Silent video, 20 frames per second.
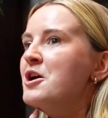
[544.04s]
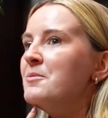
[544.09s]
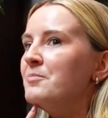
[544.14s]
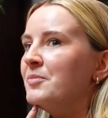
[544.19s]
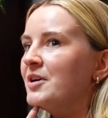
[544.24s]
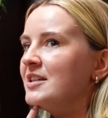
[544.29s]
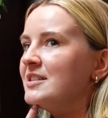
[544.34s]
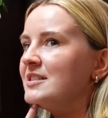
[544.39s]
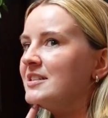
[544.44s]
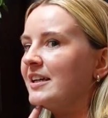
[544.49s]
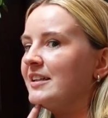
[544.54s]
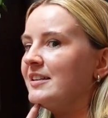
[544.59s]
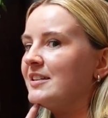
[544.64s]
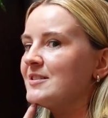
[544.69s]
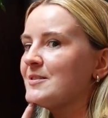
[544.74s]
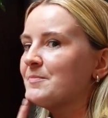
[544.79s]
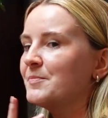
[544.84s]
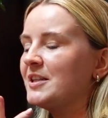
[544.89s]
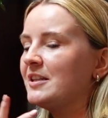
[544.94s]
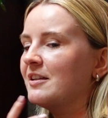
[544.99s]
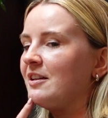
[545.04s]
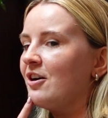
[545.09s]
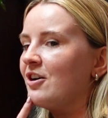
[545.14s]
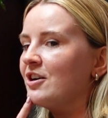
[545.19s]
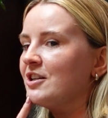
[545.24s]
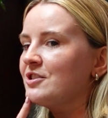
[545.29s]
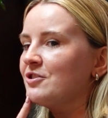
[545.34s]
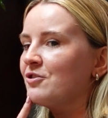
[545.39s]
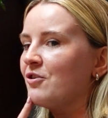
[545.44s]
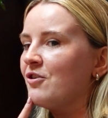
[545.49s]
Because like there's been a lot
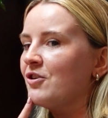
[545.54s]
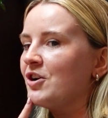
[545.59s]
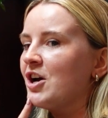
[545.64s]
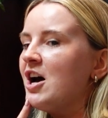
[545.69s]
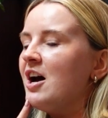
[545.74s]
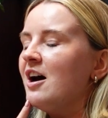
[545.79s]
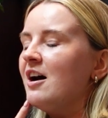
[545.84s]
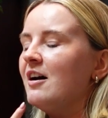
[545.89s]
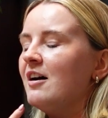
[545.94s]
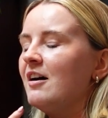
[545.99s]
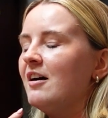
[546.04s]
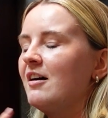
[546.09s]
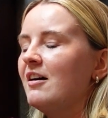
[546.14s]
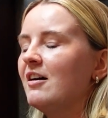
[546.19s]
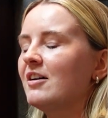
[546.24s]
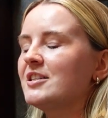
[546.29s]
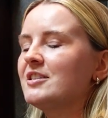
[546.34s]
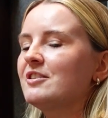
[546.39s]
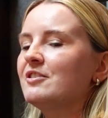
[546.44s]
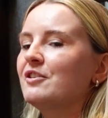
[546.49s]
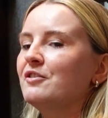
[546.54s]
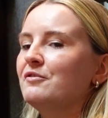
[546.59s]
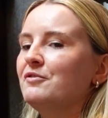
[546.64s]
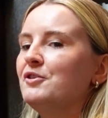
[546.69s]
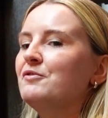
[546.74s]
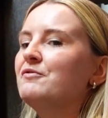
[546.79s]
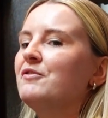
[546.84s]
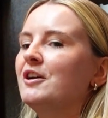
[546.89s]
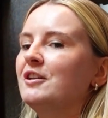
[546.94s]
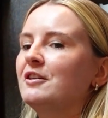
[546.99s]
of talk. I don't know if
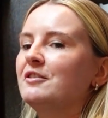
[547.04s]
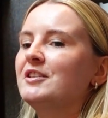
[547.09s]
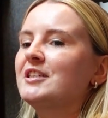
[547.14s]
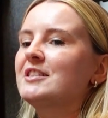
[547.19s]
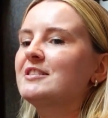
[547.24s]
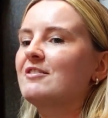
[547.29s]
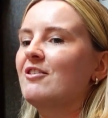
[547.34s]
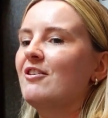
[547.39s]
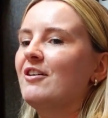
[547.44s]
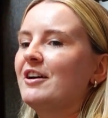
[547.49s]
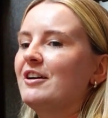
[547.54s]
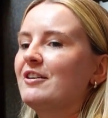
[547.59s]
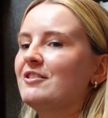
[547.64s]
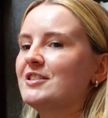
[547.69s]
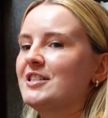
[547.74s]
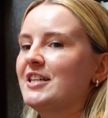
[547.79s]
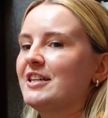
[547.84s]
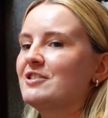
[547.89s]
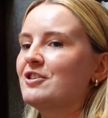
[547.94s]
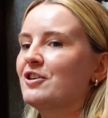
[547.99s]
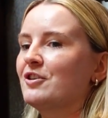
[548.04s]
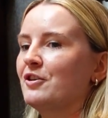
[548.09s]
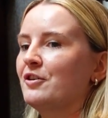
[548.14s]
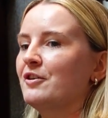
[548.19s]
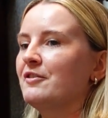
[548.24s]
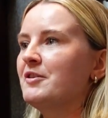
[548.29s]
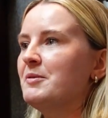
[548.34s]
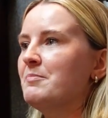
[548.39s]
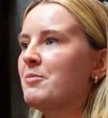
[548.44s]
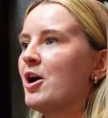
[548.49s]
you follow this guy on TikTok or
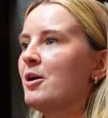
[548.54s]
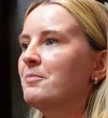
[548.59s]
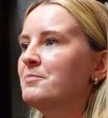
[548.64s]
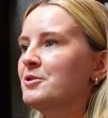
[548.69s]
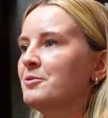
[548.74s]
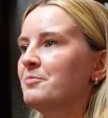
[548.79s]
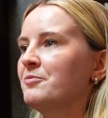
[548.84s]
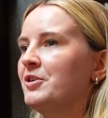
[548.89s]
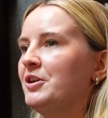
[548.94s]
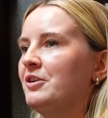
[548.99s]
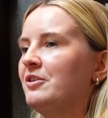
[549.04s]
if he pops up for you.